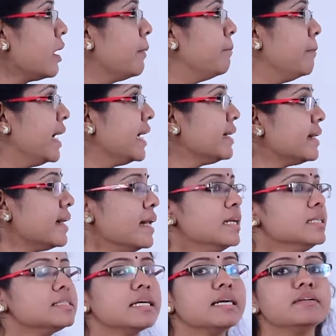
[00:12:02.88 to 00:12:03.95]

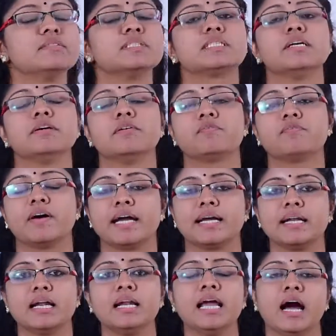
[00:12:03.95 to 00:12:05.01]
maintenance, see,
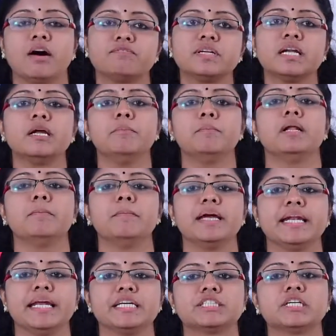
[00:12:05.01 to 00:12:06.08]
finally after
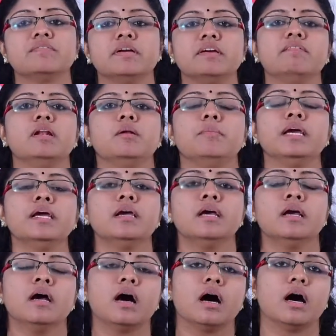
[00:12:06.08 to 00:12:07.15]
implementation we will be
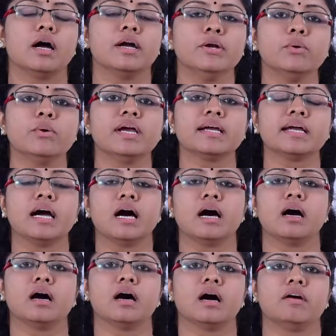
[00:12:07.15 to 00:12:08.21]

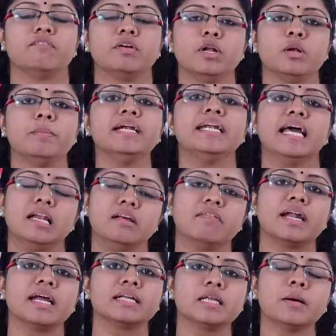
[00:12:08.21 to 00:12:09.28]
we will be
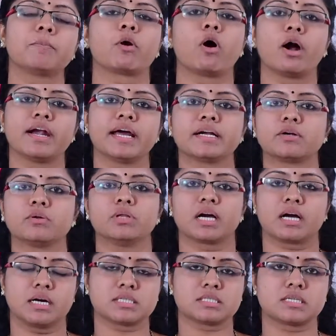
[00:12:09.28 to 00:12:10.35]
delivering the product to the
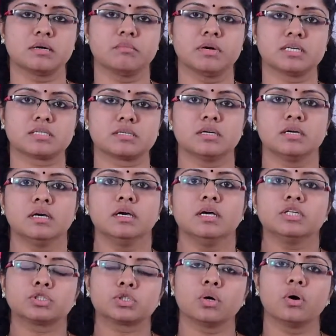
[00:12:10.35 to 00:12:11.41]
customers.
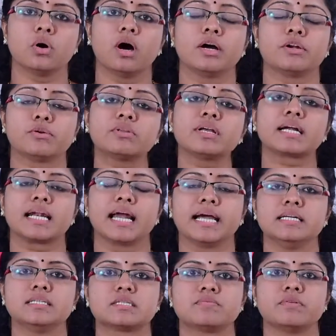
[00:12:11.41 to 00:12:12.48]
So, to the
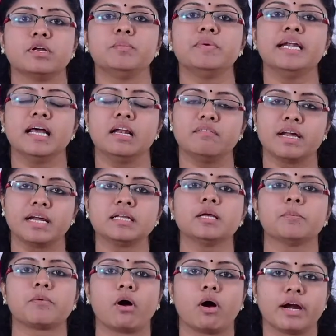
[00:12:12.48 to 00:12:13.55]
clients, we will be delivering
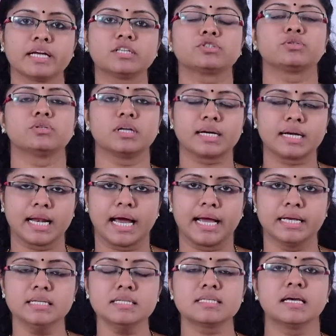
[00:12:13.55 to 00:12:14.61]
the products to the
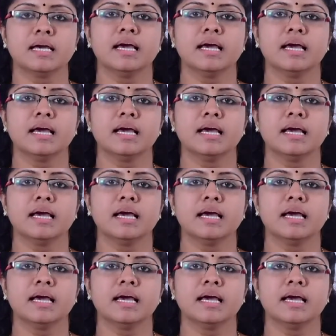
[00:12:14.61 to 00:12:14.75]
clients,